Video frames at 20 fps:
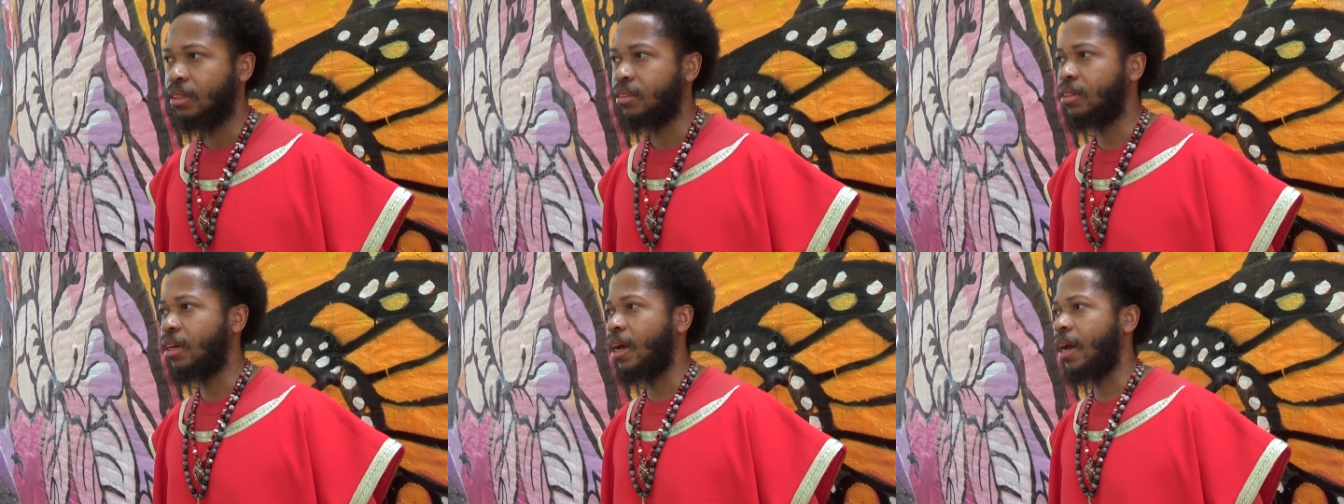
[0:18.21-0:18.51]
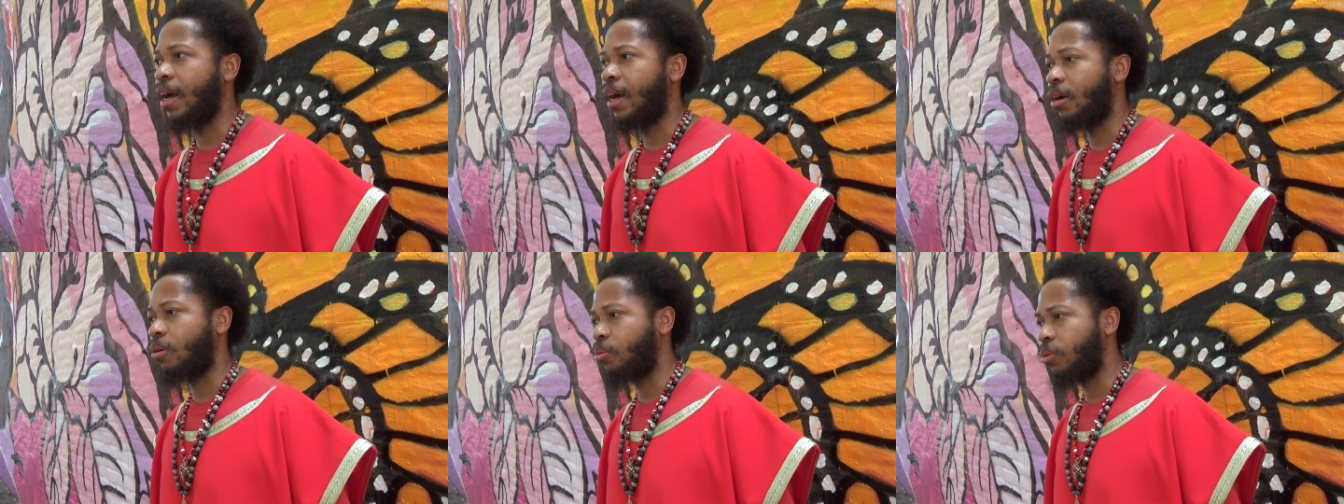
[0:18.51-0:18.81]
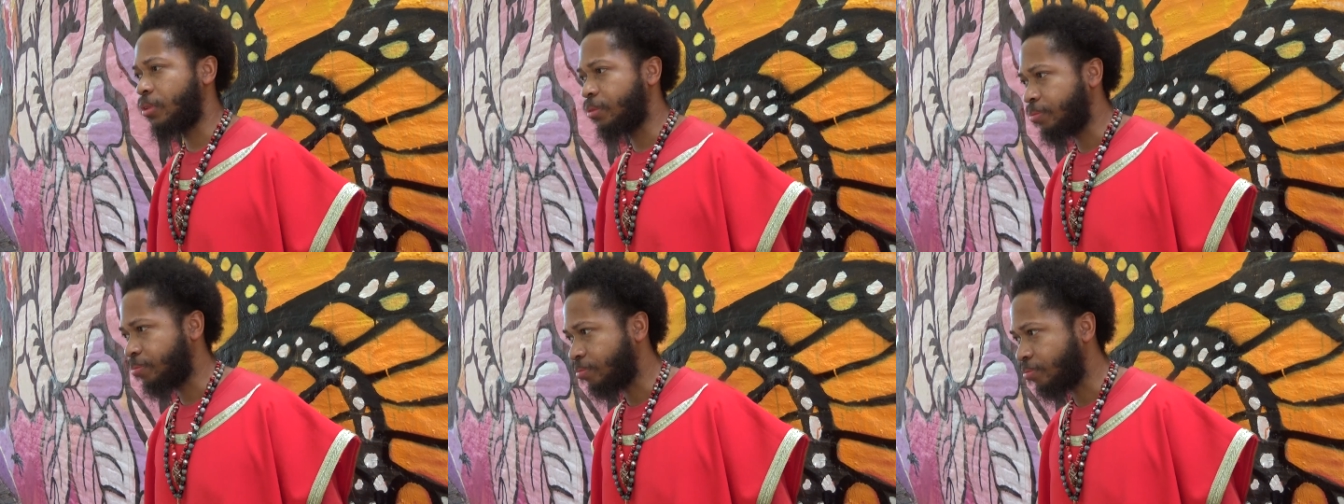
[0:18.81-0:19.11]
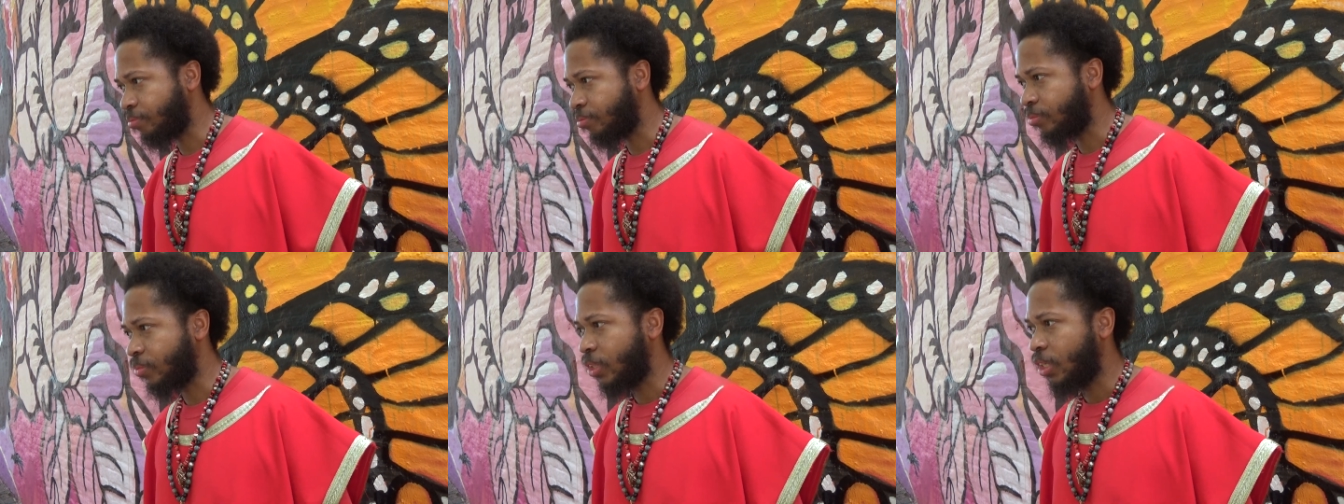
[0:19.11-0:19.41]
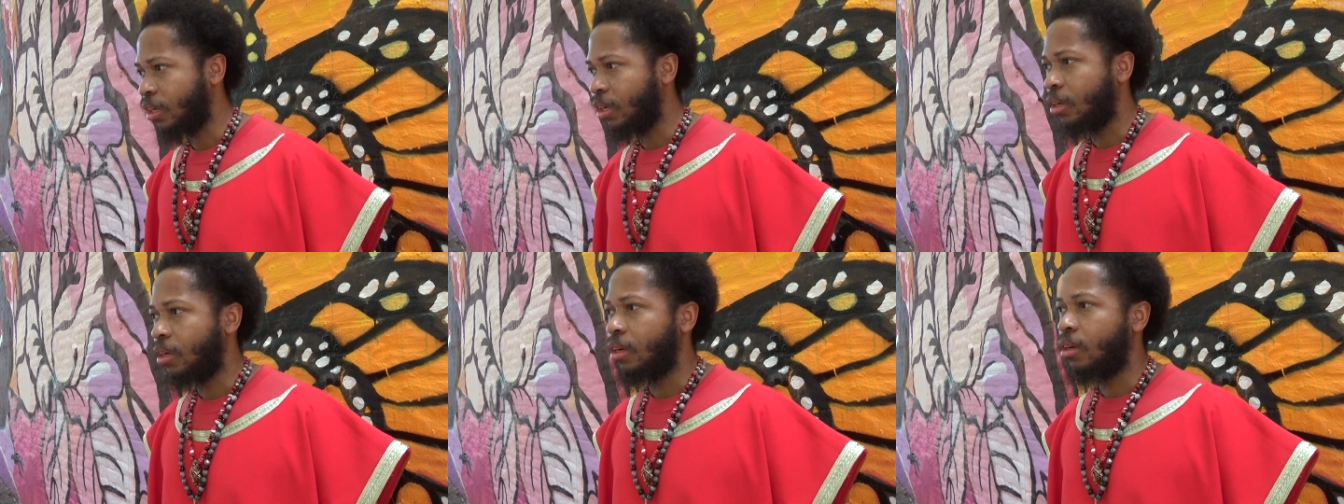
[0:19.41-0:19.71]

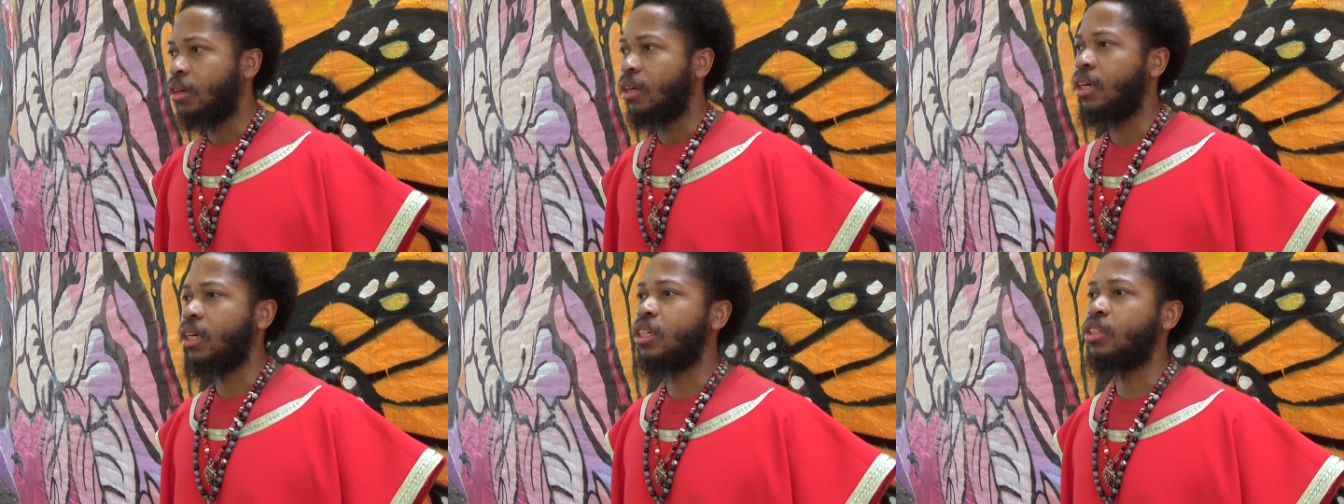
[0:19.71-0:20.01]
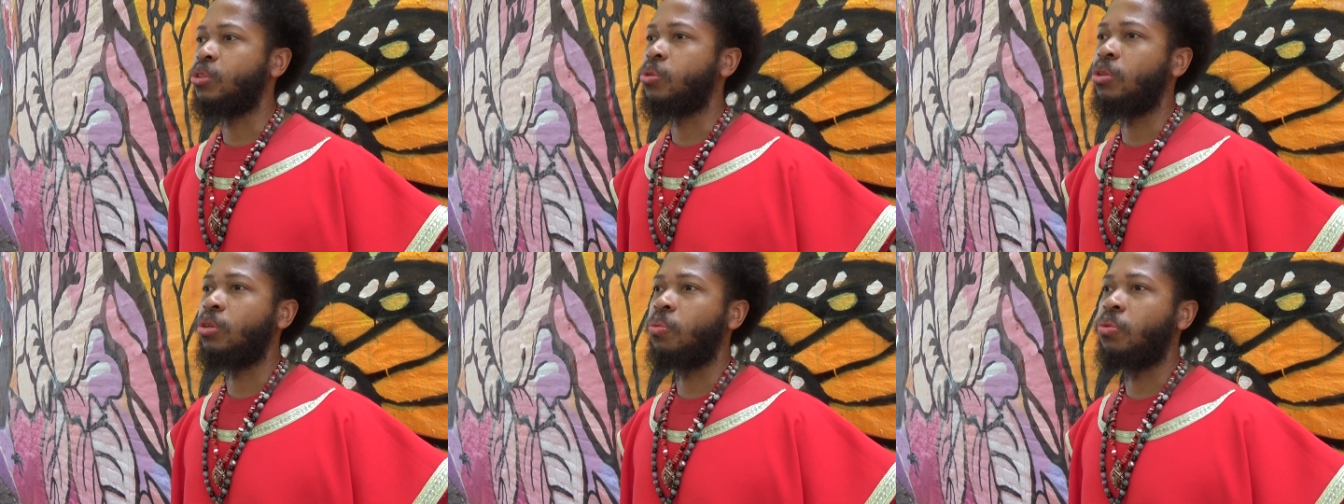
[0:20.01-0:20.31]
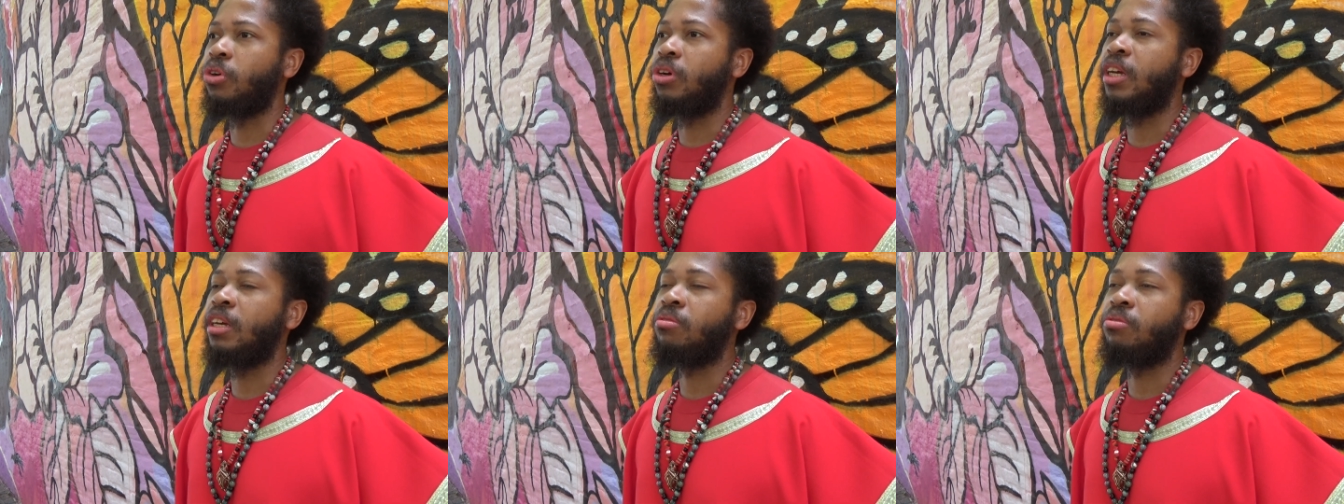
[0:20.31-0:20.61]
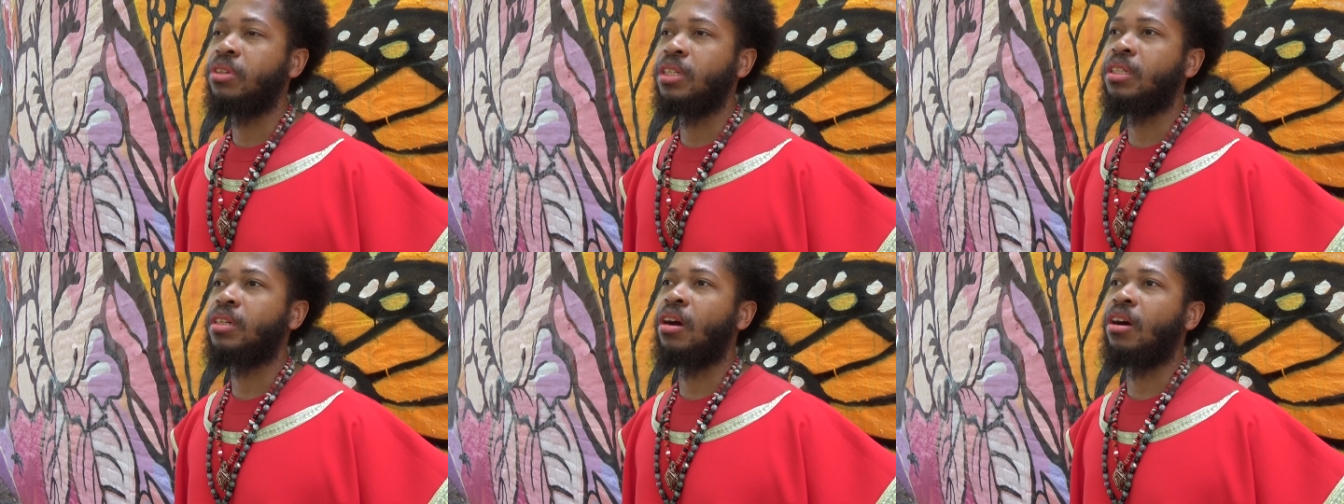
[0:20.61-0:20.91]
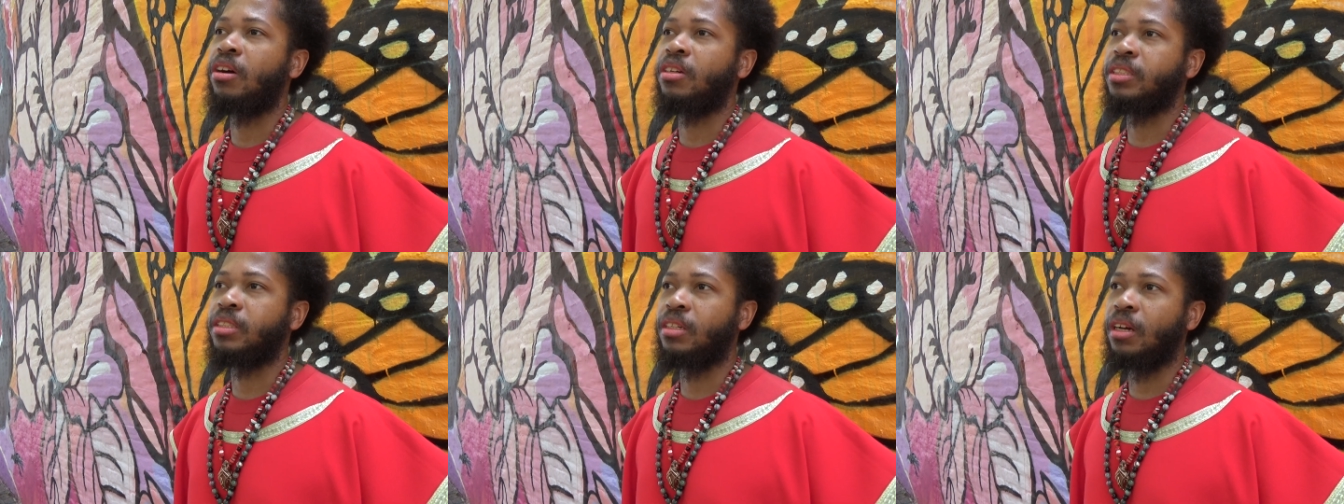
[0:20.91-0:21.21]
Yahweh is who the world Italy
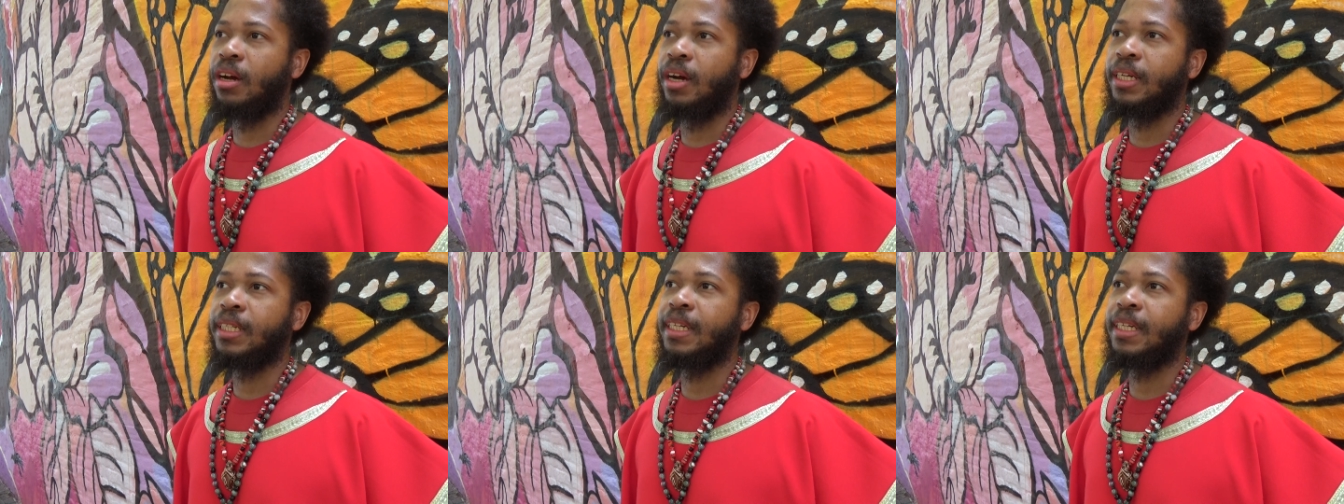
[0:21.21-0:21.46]
calls God.